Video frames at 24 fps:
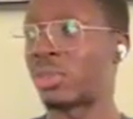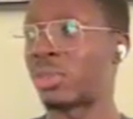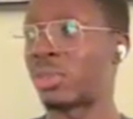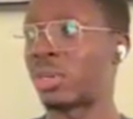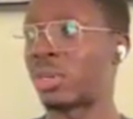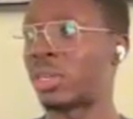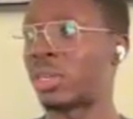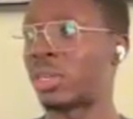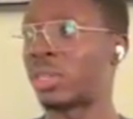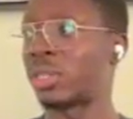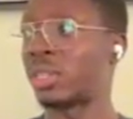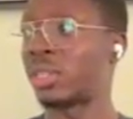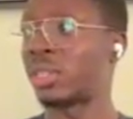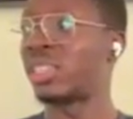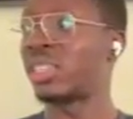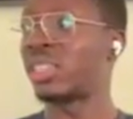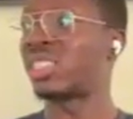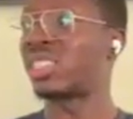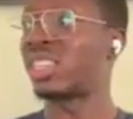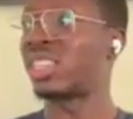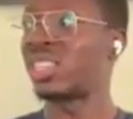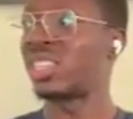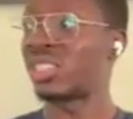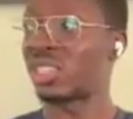some more,
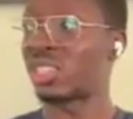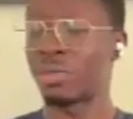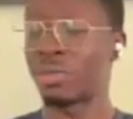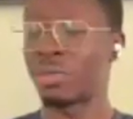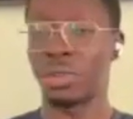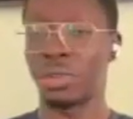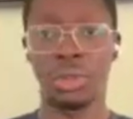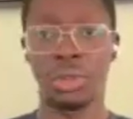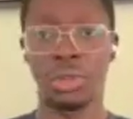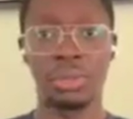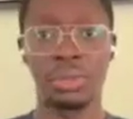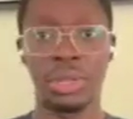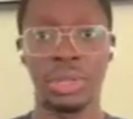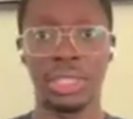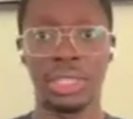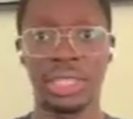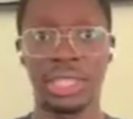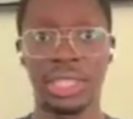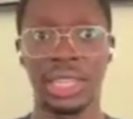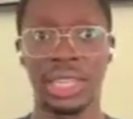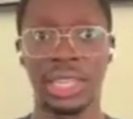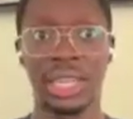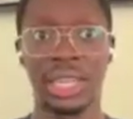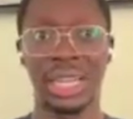stayed in the center for 30
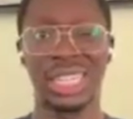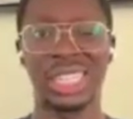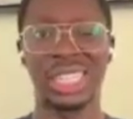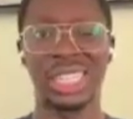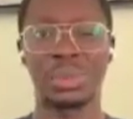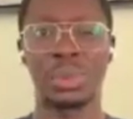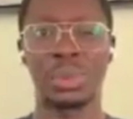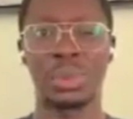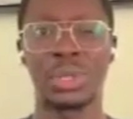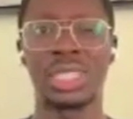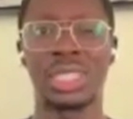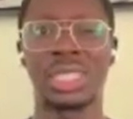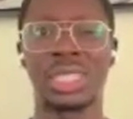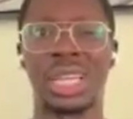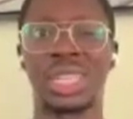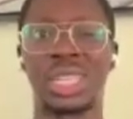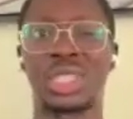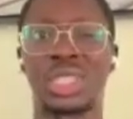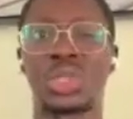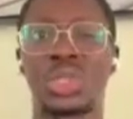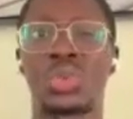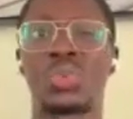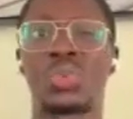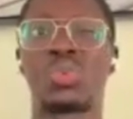minutes again. At this point, it's
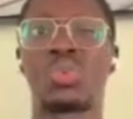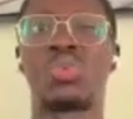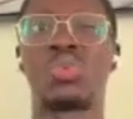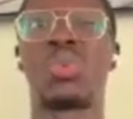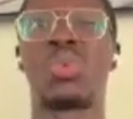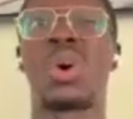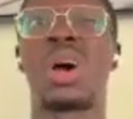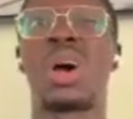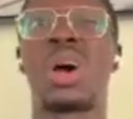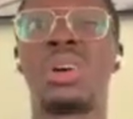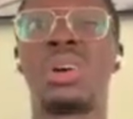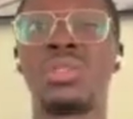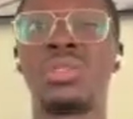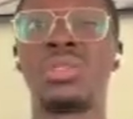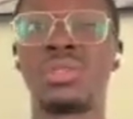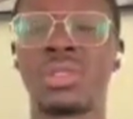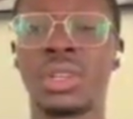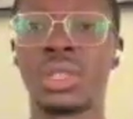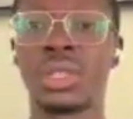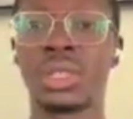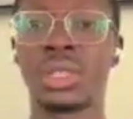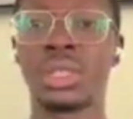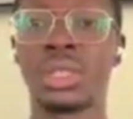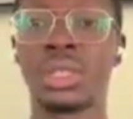like
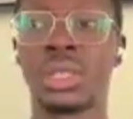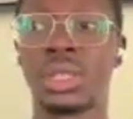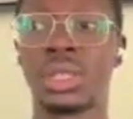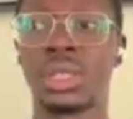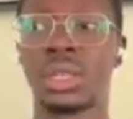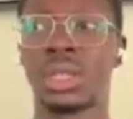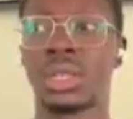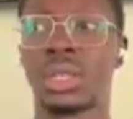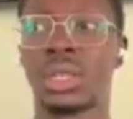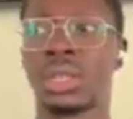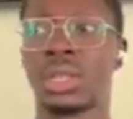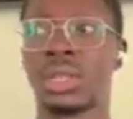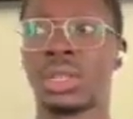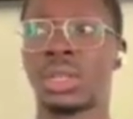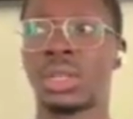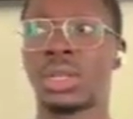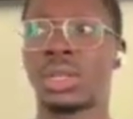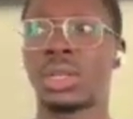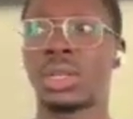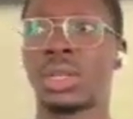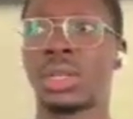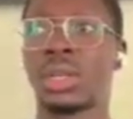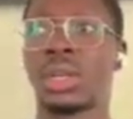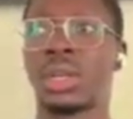12.
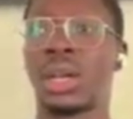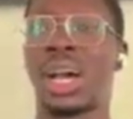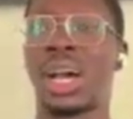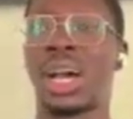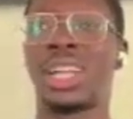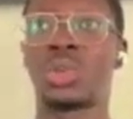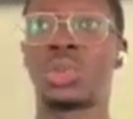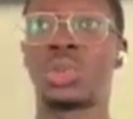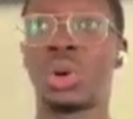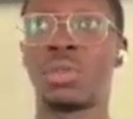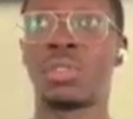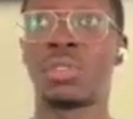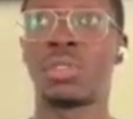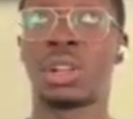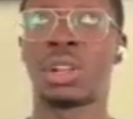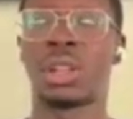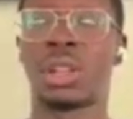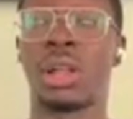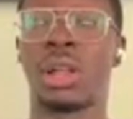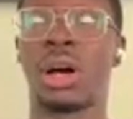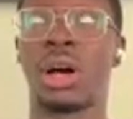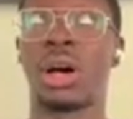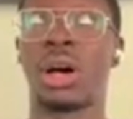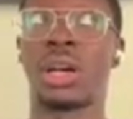At 12
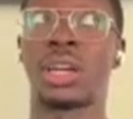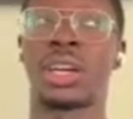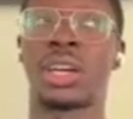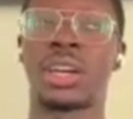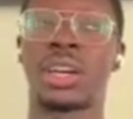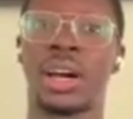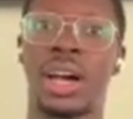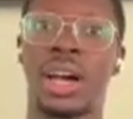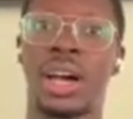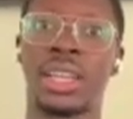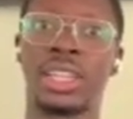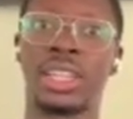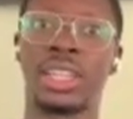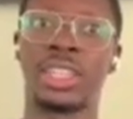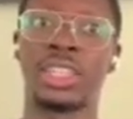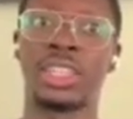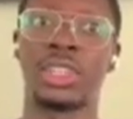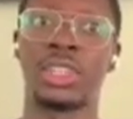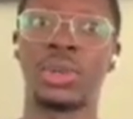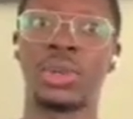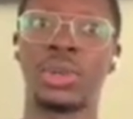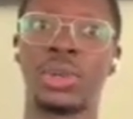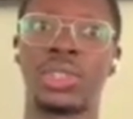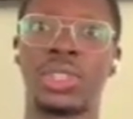o'clock, I
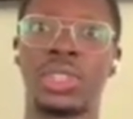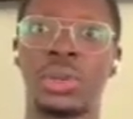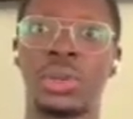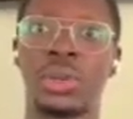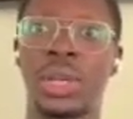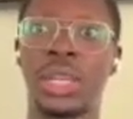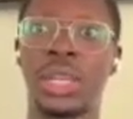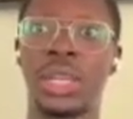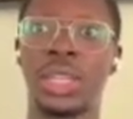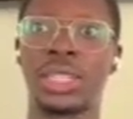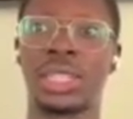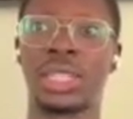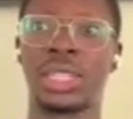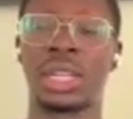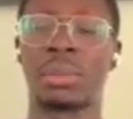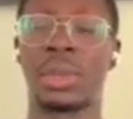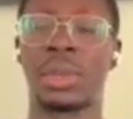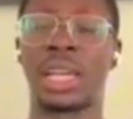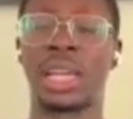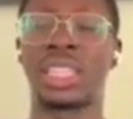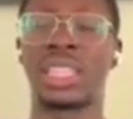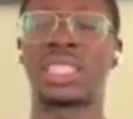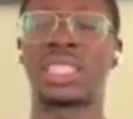go to the weigh-ins and